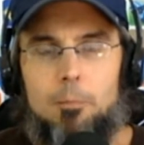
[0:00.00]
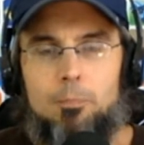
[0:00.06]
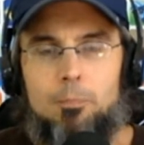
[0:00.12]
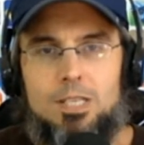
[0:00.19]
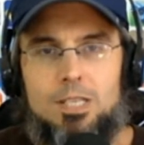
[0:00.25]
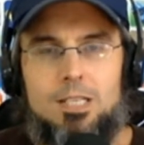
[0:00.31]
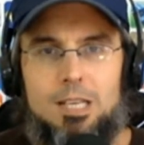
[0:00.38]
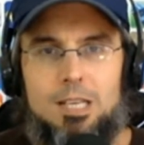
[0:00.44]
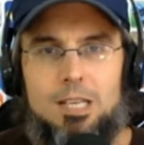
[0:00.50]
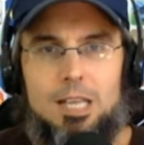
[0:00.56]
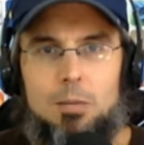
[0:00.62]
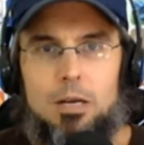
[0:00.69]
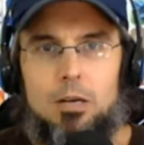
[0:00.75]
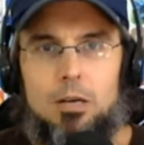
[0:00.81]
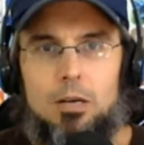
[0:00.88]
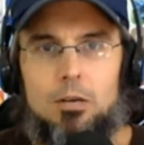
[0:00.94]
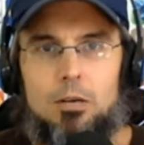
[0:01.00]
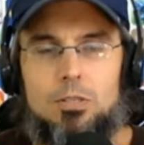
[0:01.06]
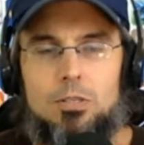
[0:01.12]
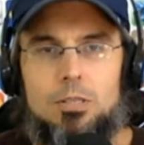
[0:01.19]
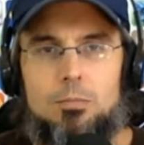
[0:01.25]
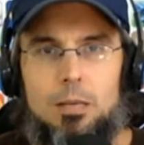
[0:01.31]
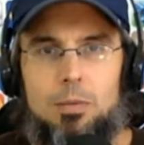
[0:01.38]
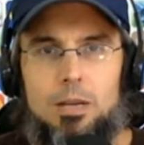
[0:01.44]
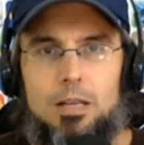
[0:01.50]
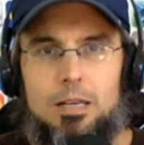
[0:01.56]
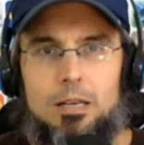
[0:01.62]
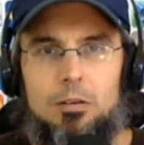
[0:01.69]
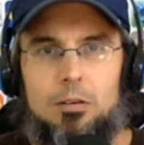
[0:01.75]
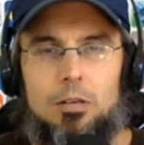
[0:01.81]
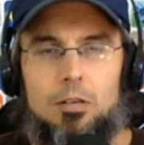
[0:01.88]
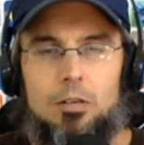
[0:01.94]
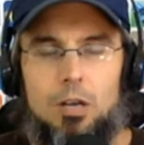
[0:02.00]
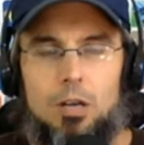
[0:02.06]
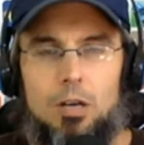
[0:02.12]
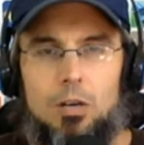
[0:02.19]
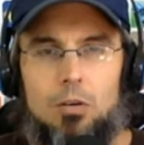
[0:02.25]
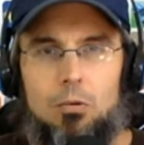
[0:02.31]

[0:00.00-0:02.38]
send us an email. Send me an email here at uh,